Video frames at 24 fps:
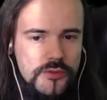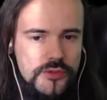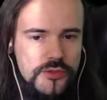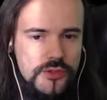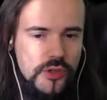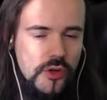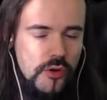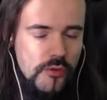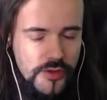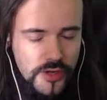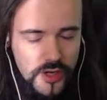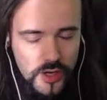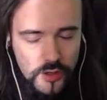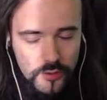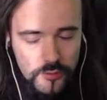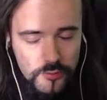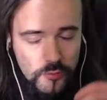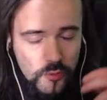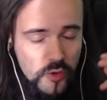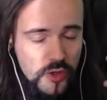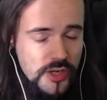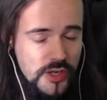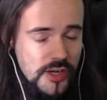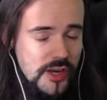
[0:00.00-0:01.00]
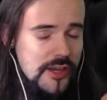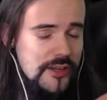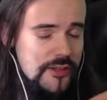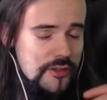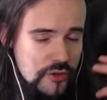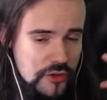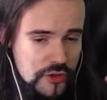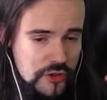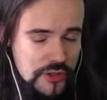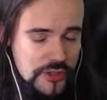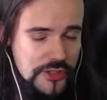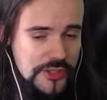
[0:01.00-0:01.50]
so we can
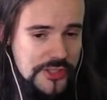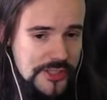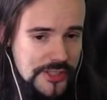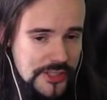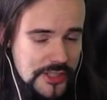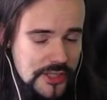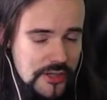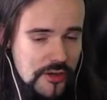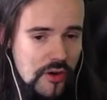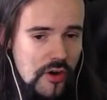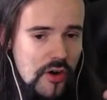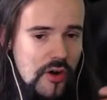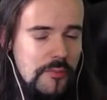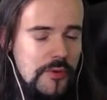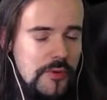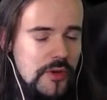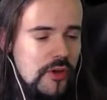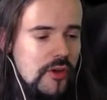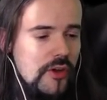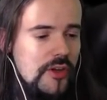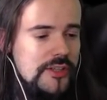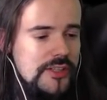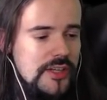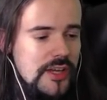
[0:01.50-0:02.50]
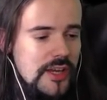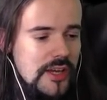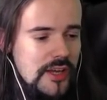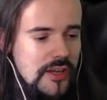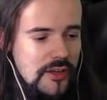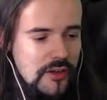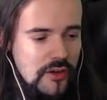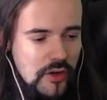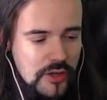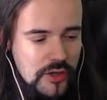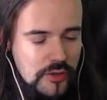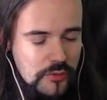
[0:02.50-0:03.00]
actually see her, because
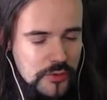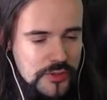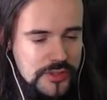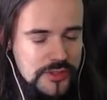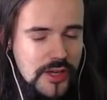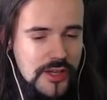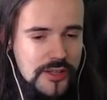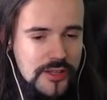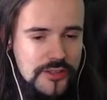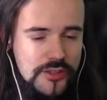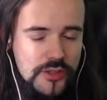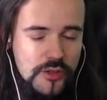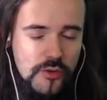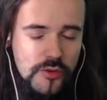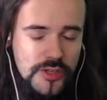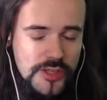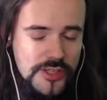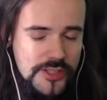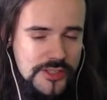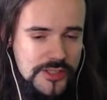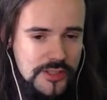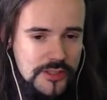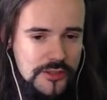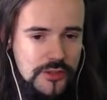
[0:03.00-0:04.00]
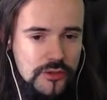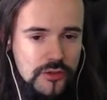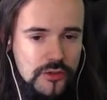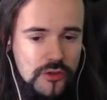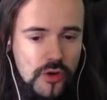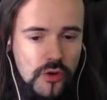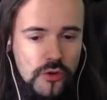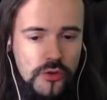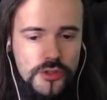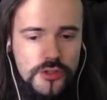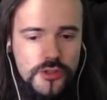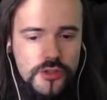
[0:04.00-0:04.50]
you know it was not so easy to
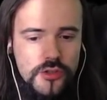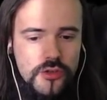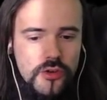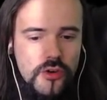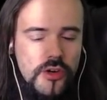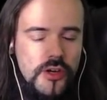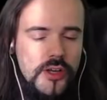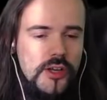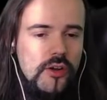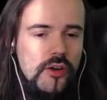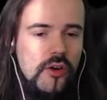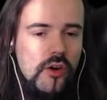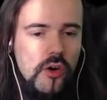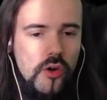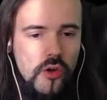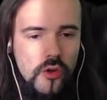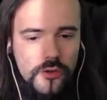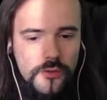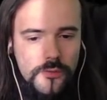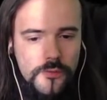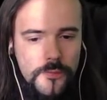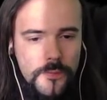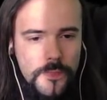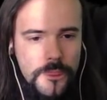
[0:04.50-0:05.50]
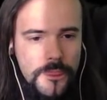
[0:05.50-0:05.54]
notice her at all.